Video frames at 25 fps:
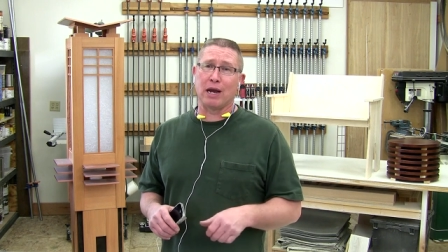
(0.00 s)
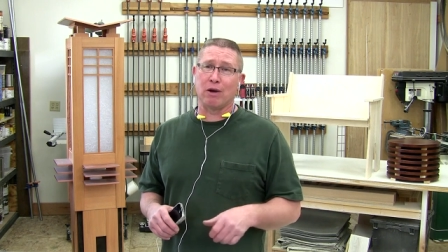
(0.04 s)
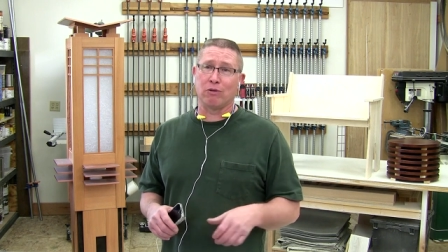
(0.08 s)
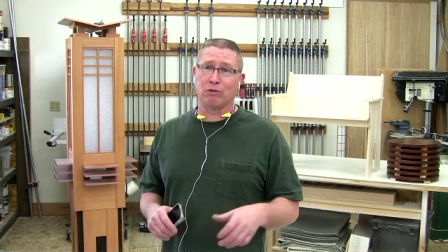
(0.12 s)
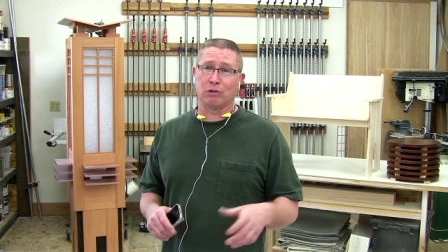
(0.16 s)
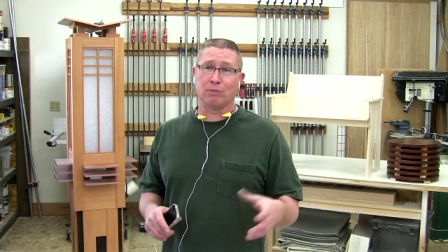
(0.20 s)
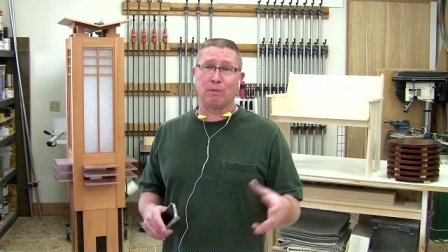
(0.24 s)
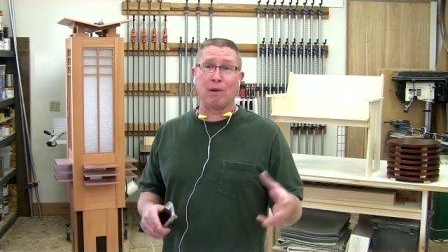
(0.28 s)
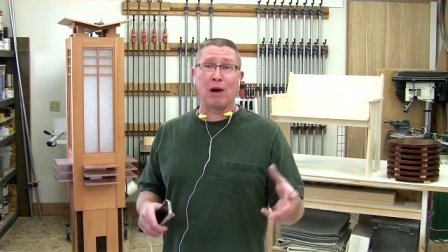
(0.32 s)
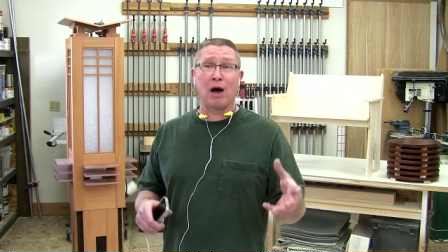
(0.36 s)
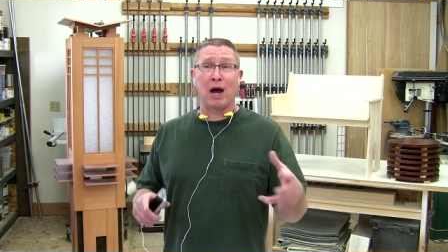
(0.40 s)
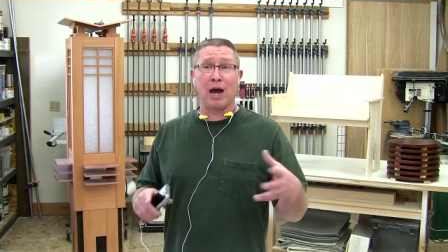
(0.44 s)
I
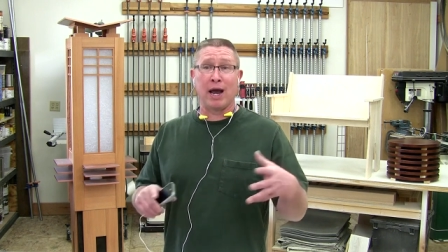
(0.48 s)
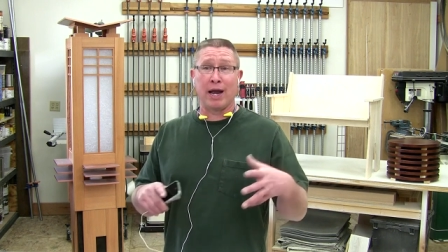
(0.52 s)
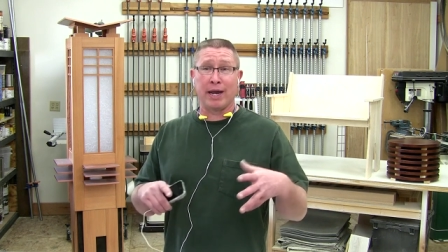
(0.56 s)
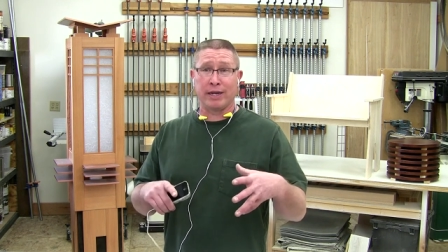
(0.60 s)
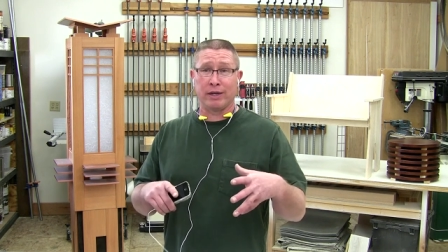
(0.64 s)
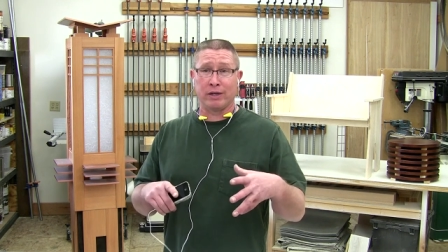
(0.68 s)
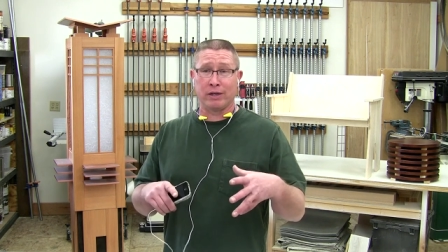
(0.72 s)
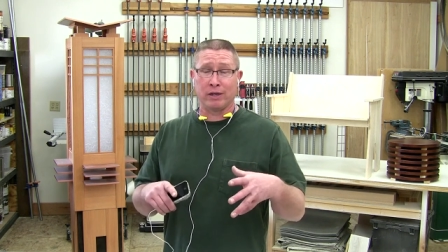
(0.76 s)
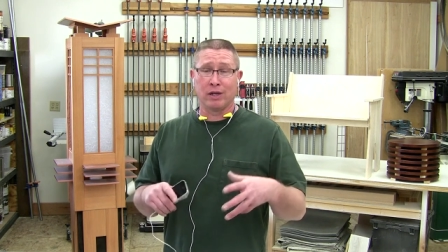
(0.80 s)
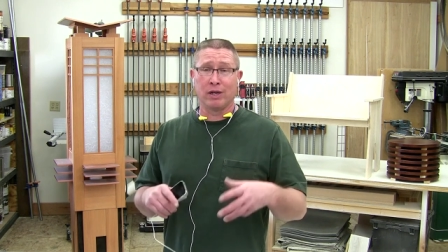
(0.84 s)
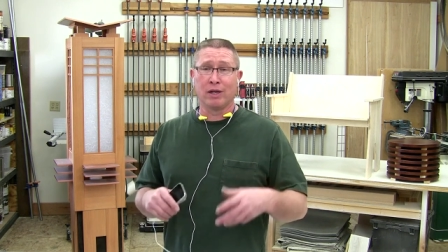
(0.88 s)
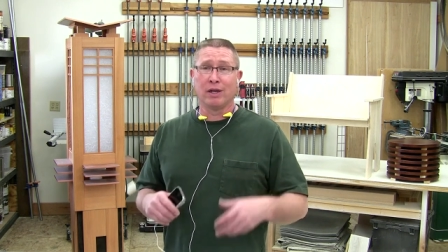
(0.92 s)
was
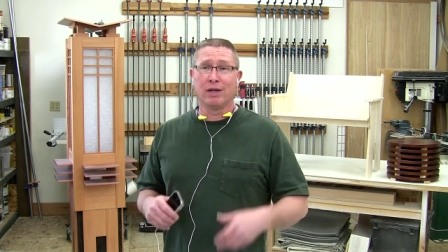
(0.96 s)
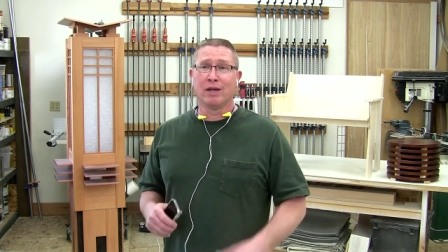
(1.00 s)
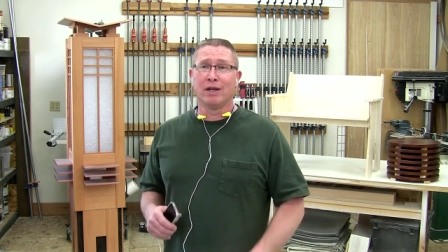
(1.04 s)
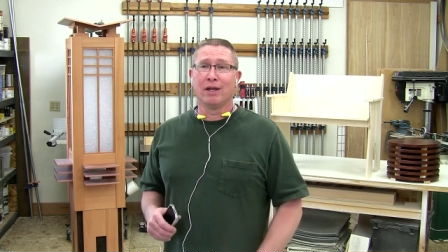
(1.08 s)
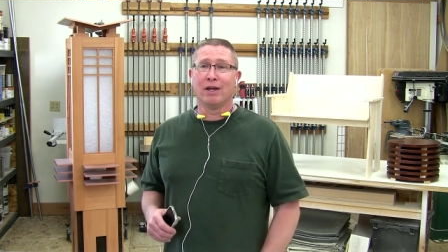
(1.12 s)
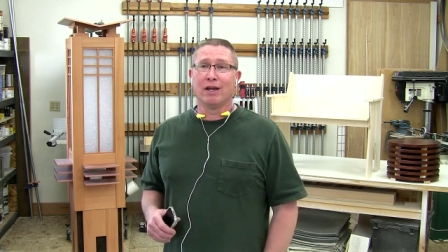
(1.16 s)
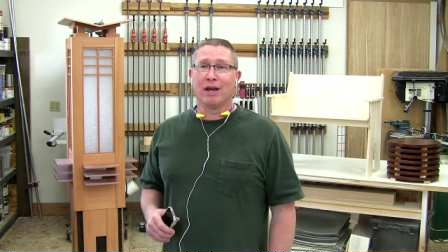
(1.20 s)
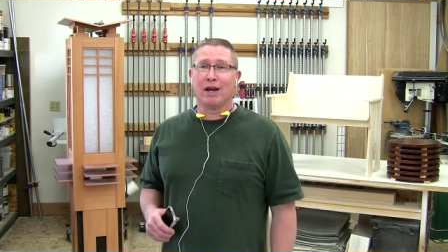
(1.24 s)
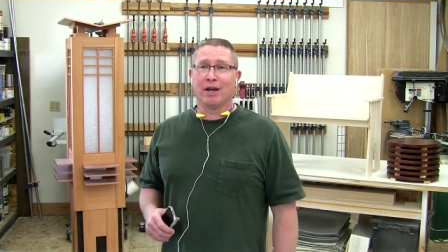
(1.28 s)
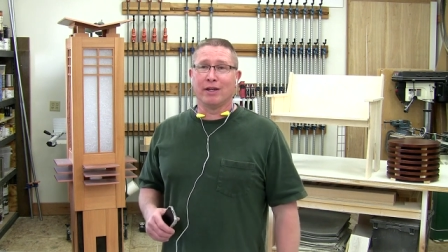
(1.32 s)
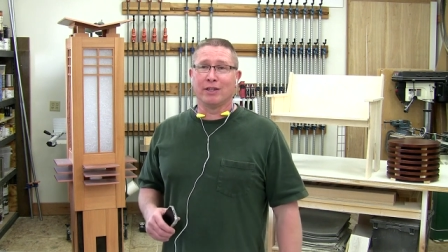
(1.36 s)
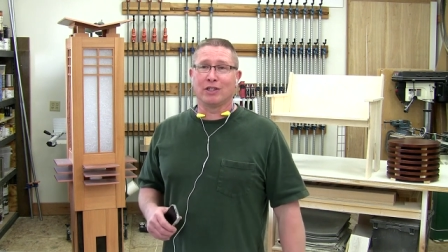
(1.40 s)
behind
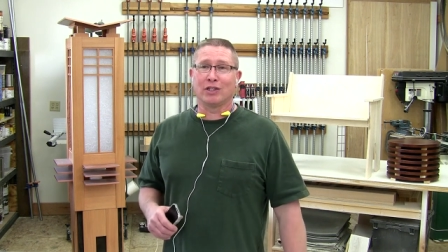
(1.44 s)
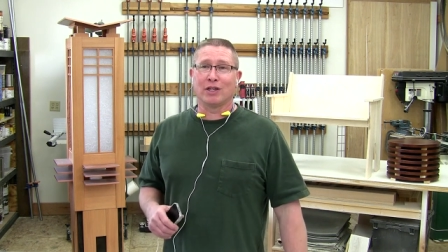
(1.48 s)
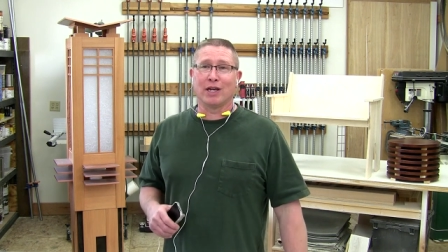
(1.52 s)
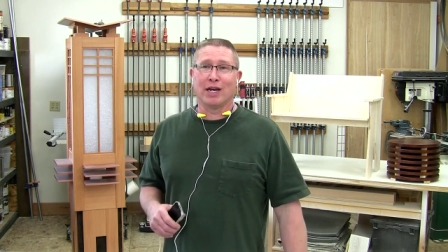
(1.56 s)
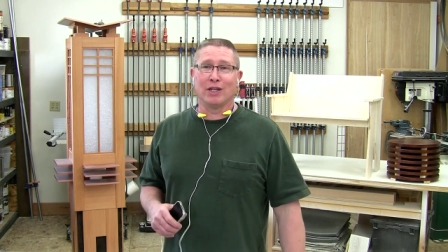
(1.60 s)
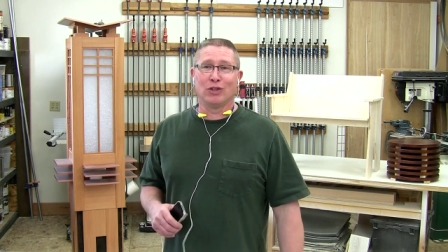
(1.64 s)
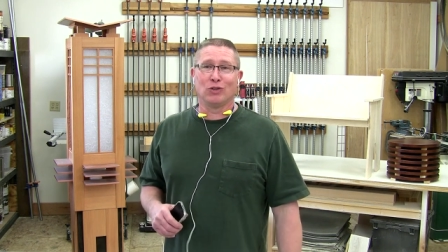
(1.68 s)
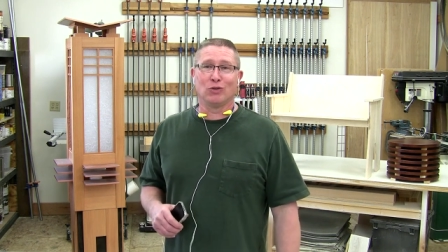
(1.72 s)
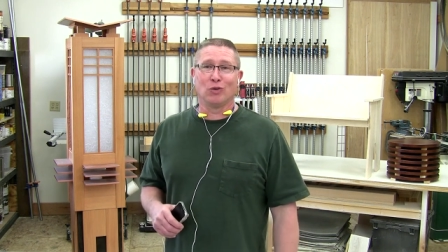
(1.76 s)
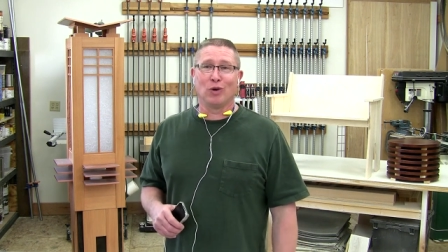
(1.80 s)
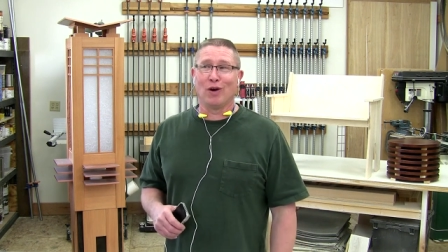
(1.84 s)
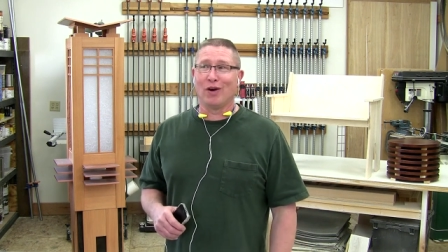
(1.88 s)
on
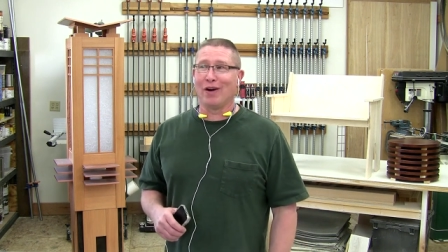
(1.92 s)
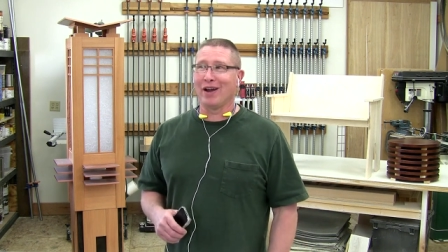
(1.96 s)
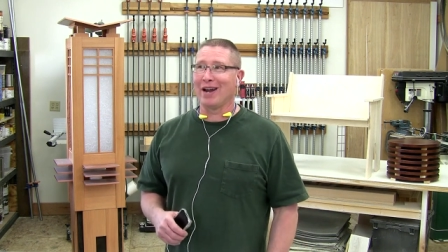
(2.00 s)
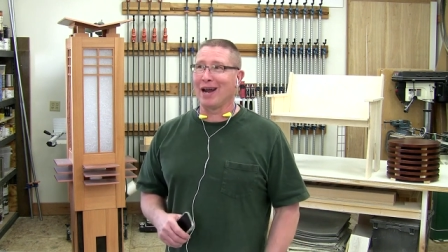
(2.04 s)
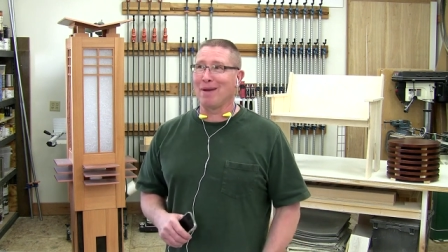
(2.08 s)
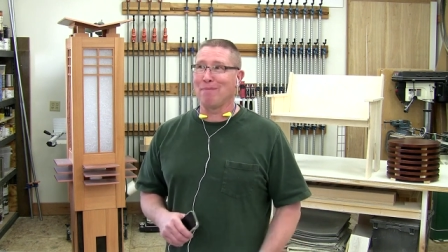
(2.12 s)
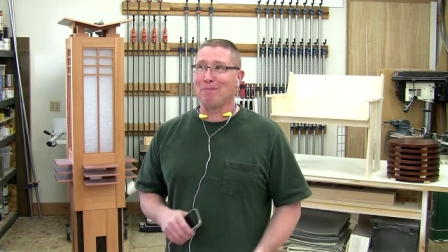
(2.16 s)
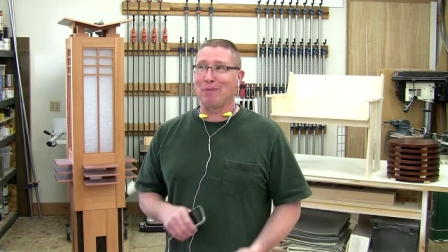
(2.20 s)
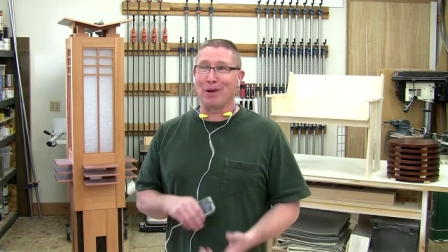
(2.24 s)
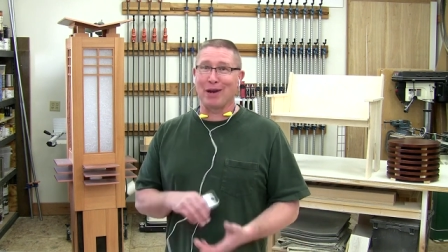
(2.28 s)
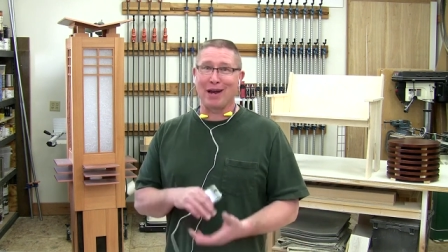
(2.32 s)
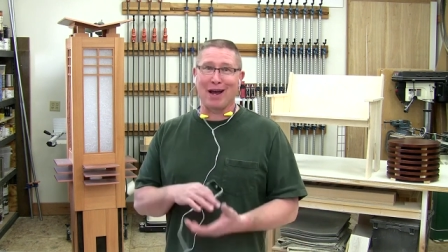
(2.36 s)
schedule, and
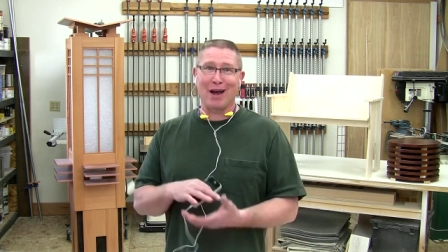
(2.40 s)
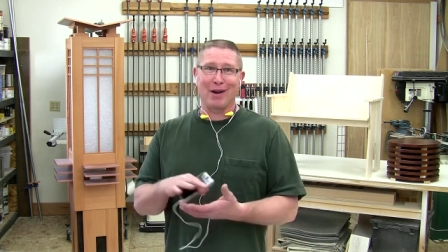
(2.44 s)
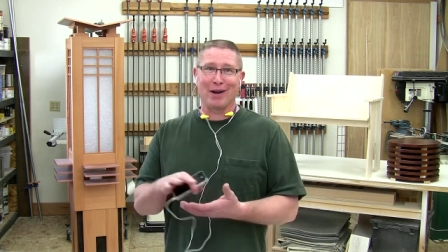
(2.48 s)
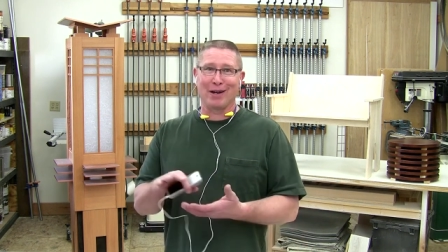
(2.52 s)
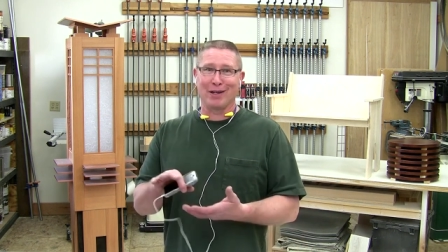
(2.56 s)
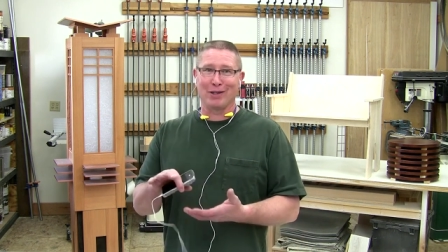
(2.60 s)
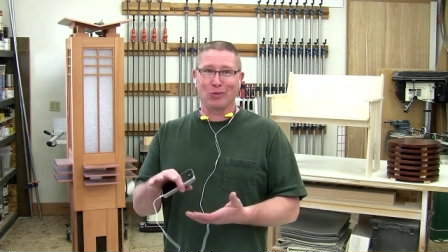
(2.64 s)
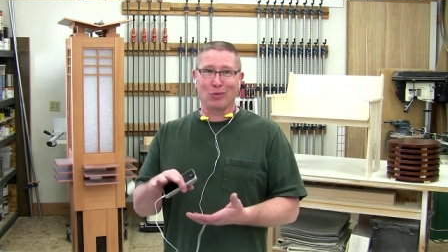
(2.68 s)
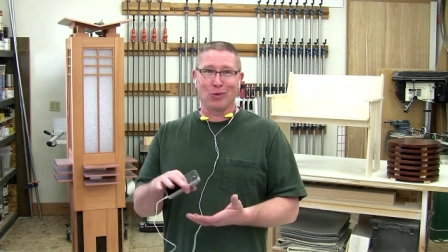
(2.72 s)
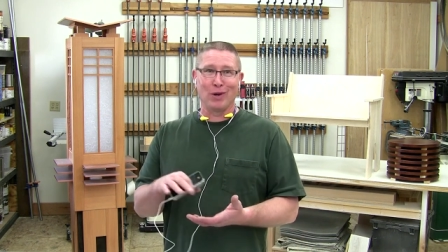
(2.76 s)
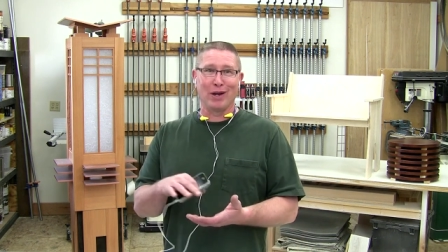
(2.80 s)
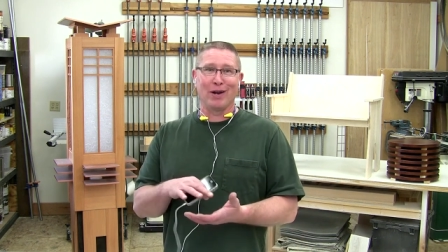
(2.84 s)
I put out
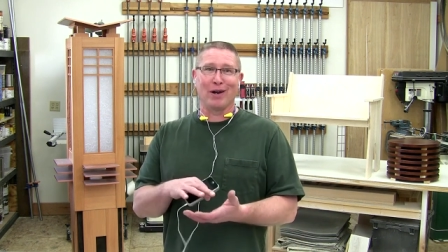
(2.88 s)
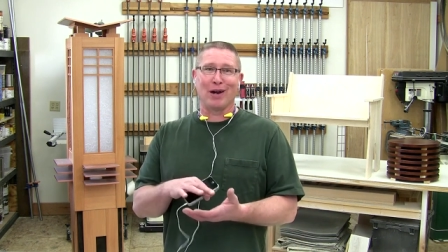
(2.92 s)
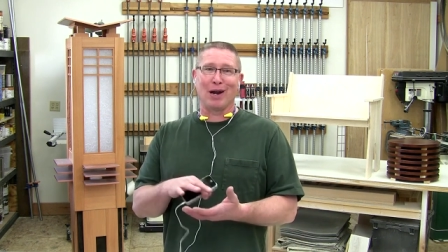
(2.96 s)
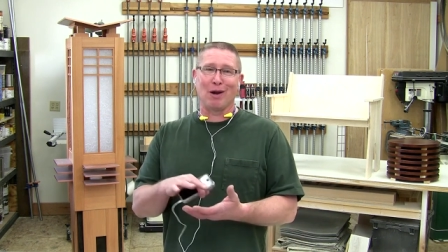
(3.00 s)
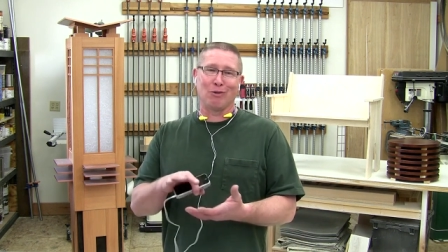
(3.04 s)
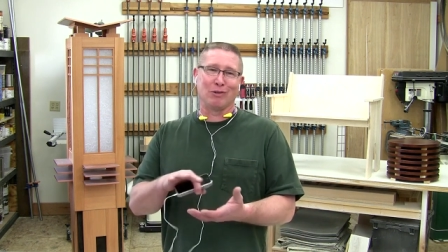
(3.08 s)
on Twitter,